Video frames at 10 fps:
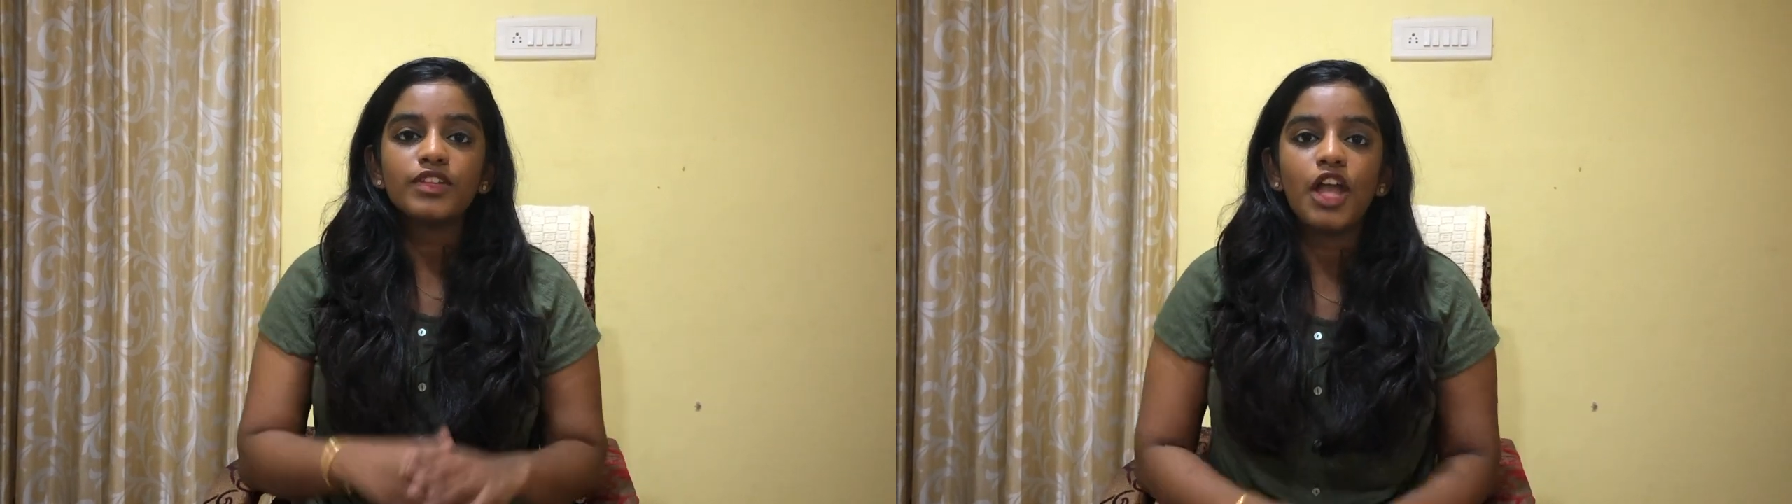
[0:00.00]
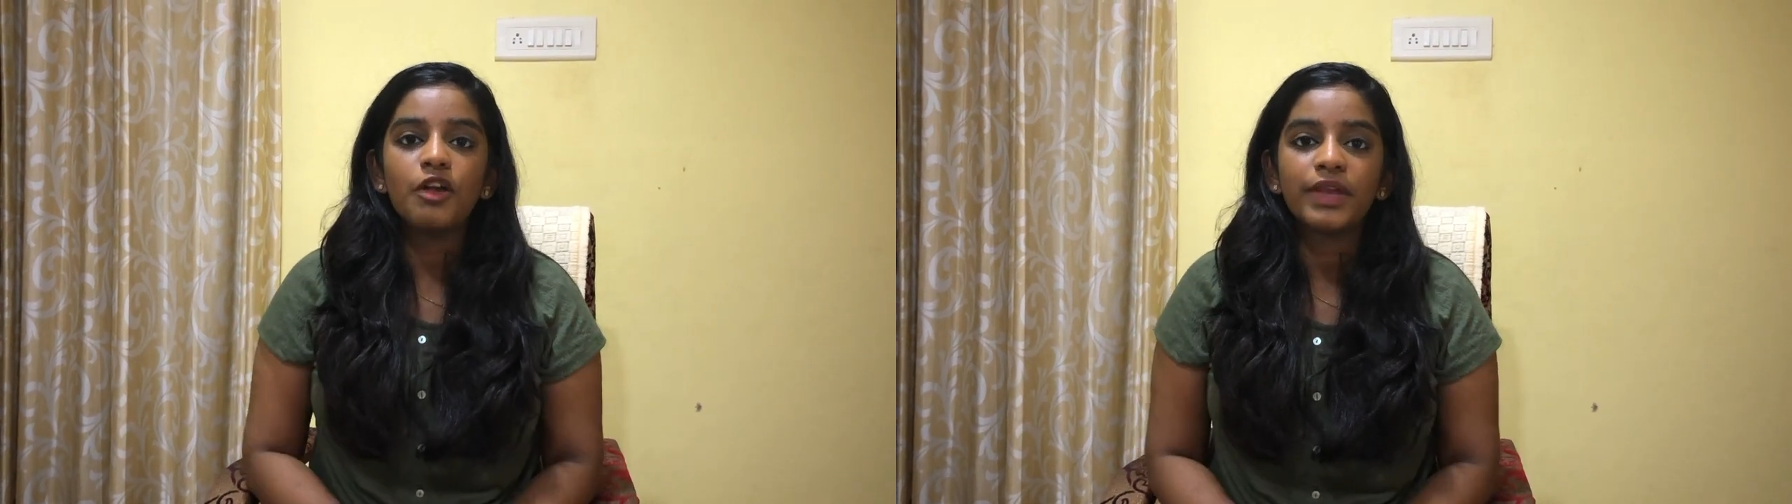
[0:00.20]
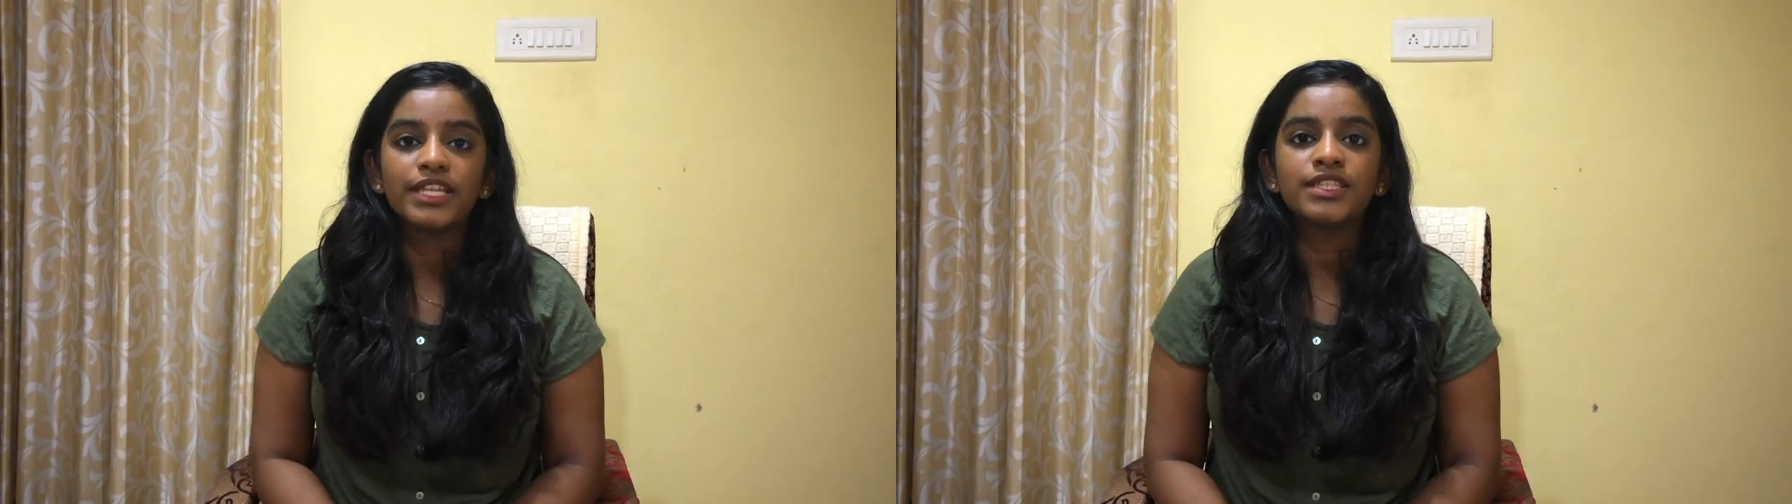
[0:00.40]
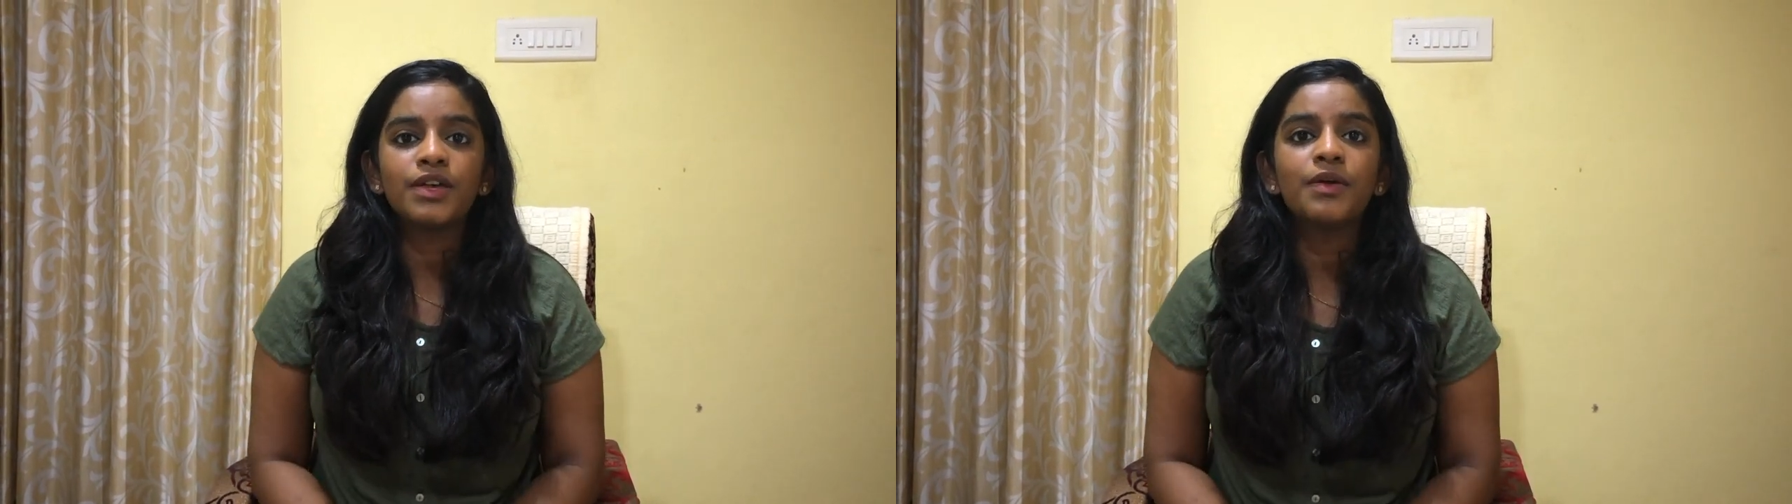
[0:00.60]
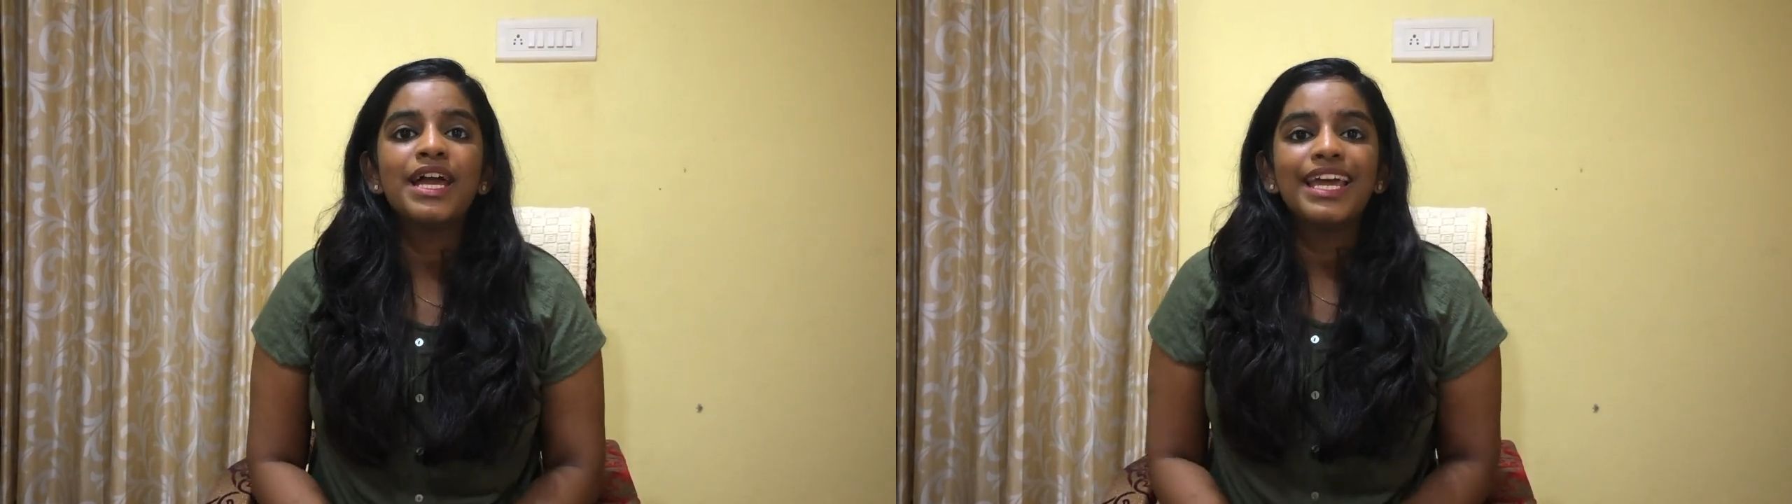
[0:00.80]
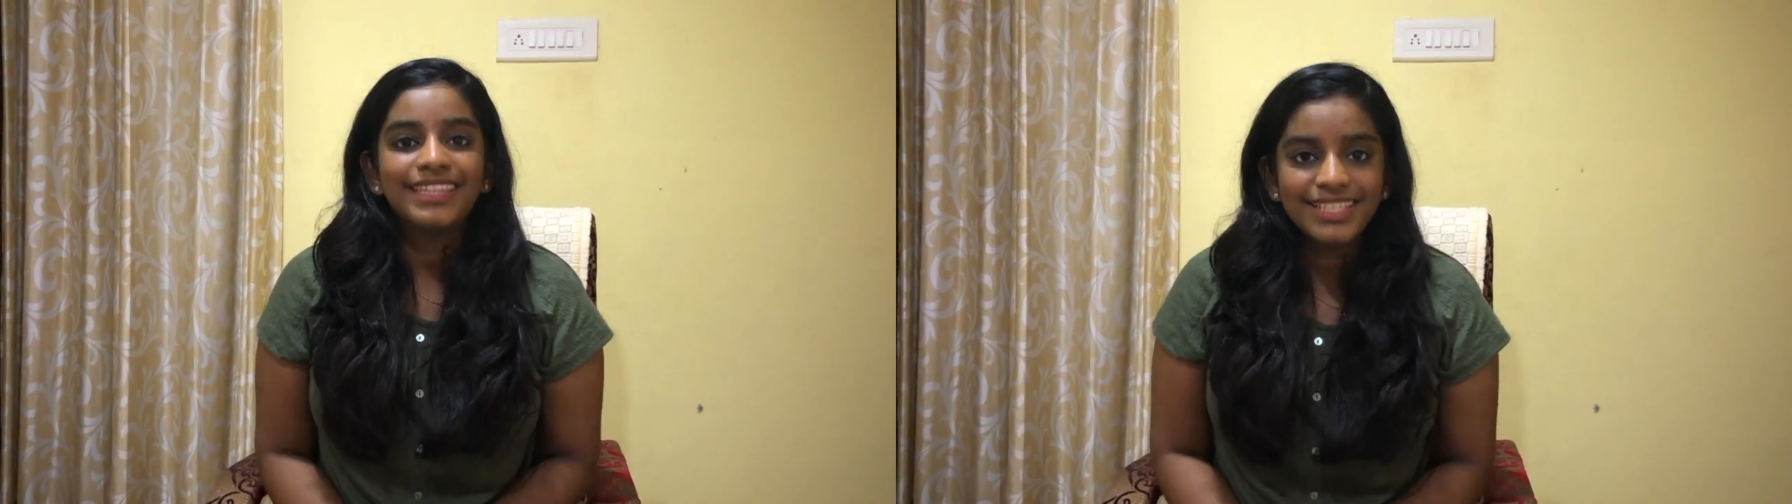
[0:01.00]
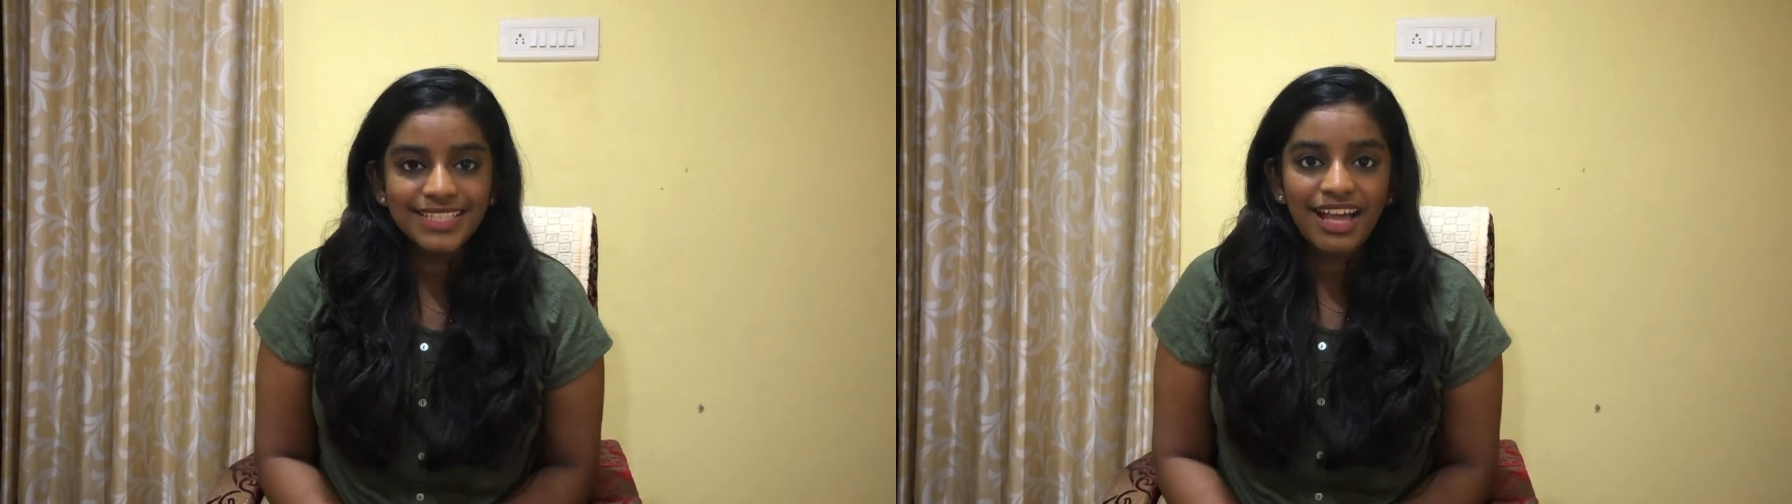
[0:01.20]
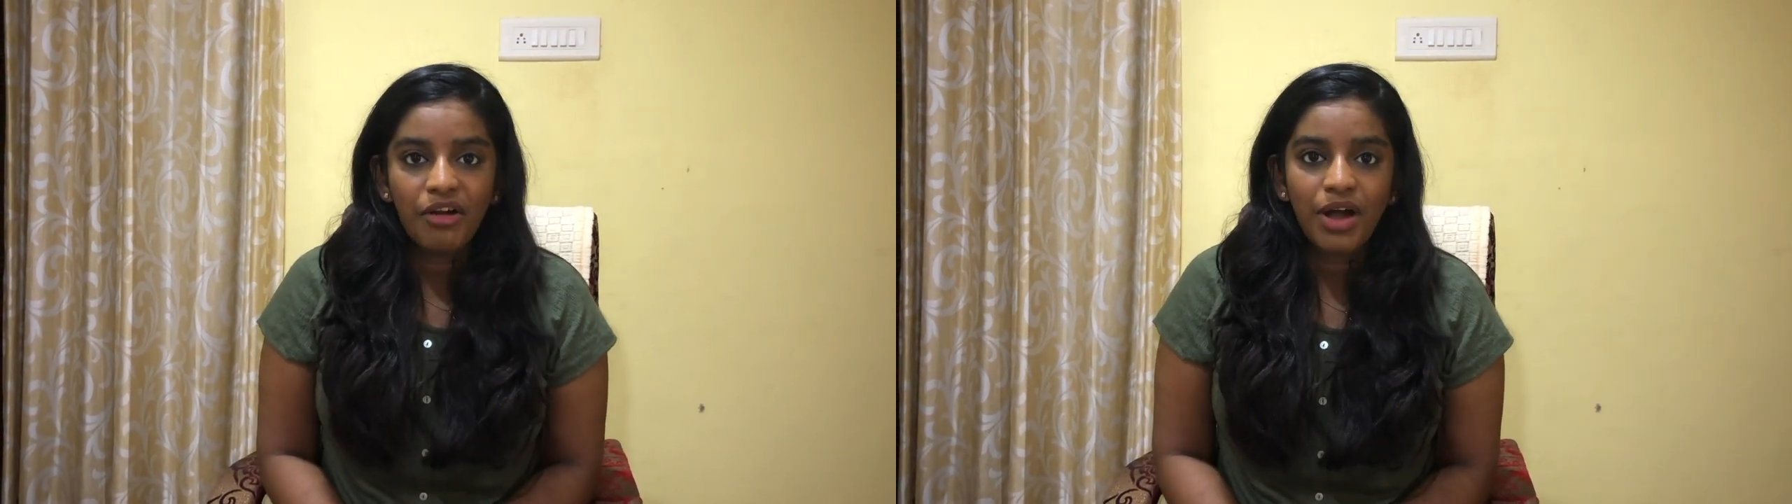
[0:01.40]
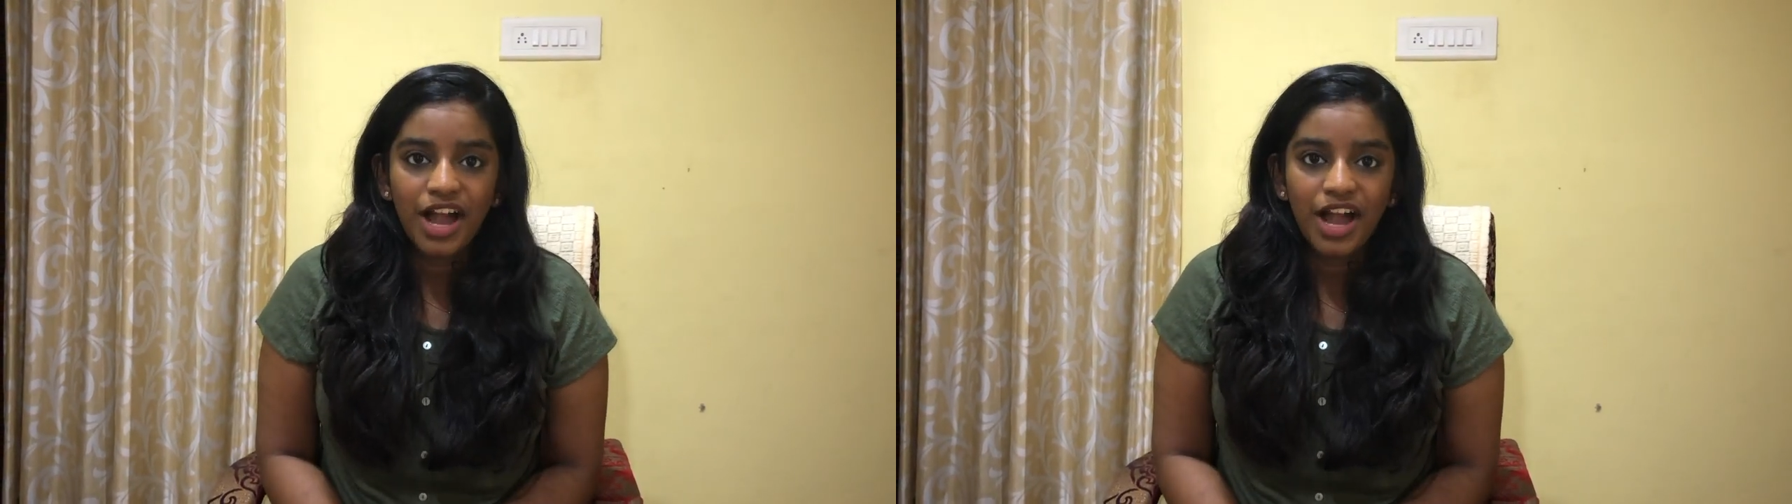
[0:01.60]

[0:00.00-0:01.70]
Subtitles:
Okay, so this is how